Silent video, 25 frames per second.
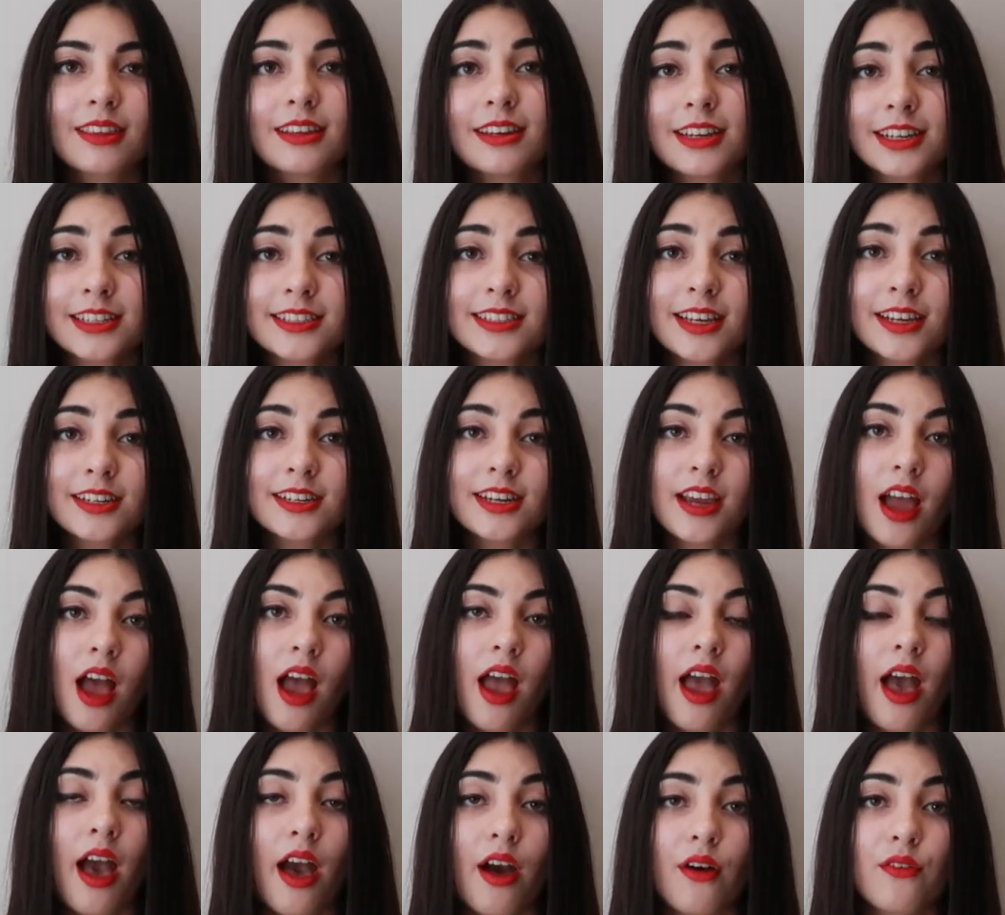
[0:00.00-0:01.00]
The next idea
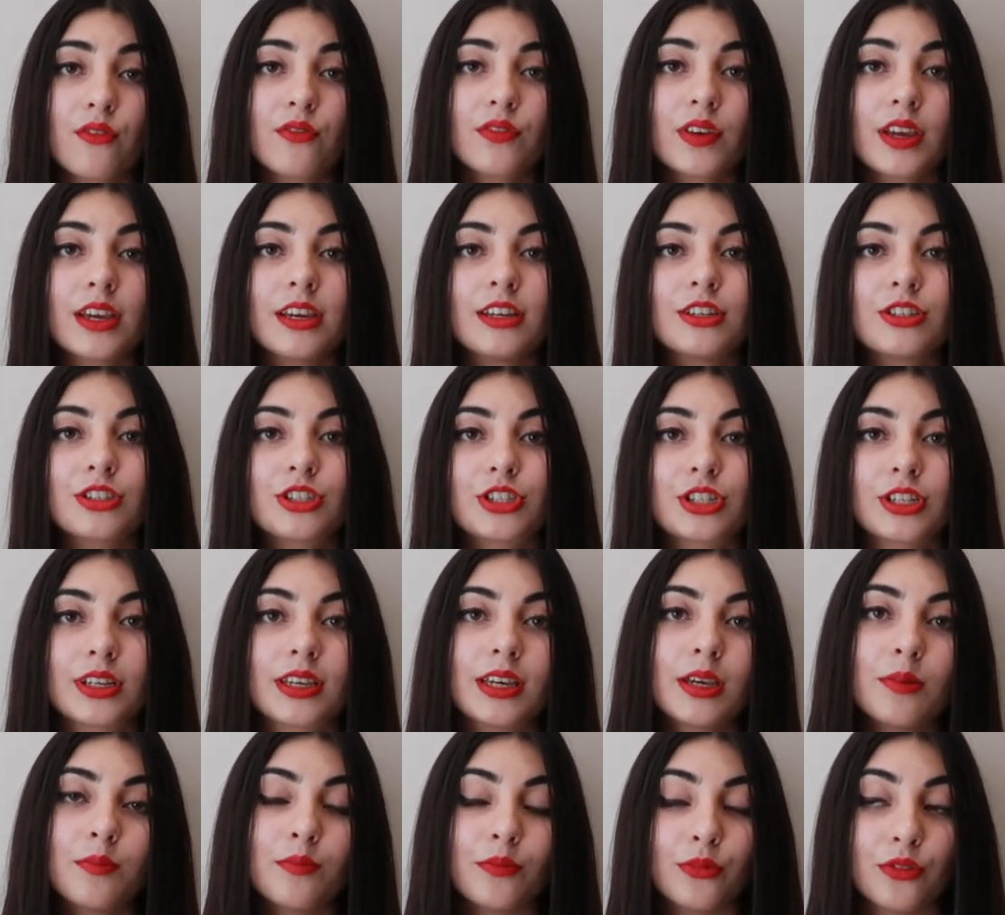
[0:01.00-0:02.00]
I have is to
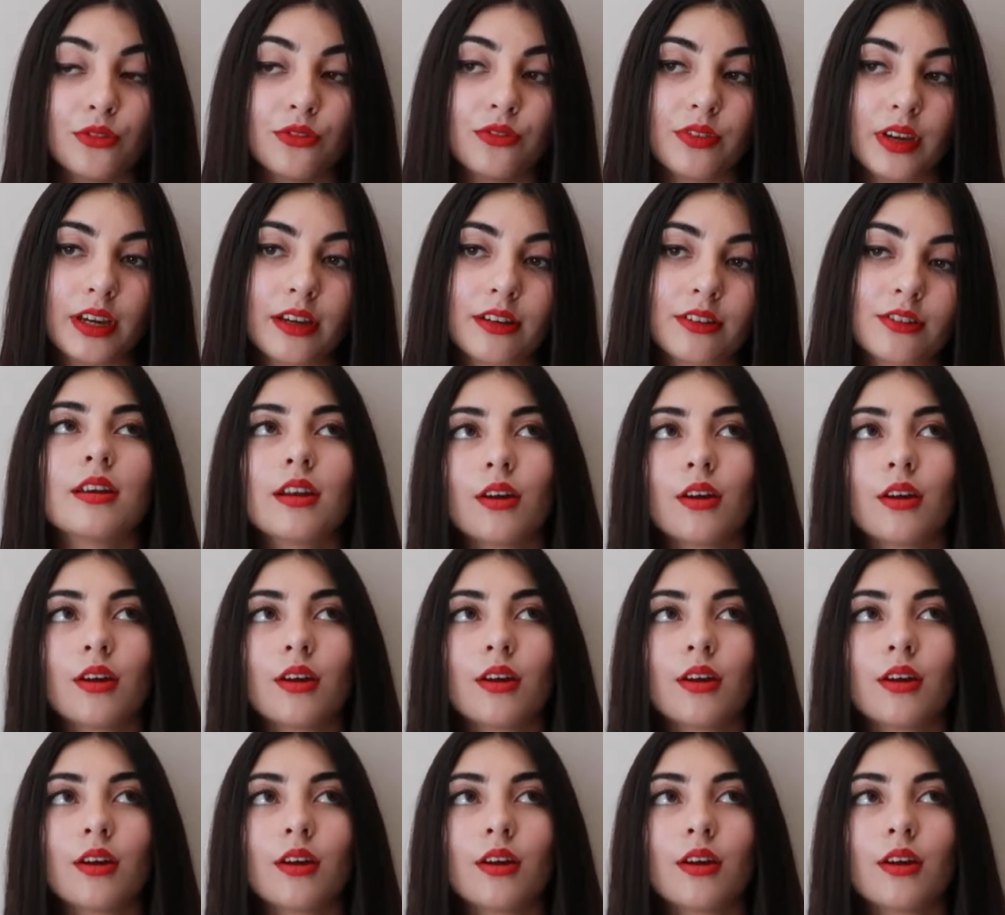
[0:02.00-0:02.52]
keep moving.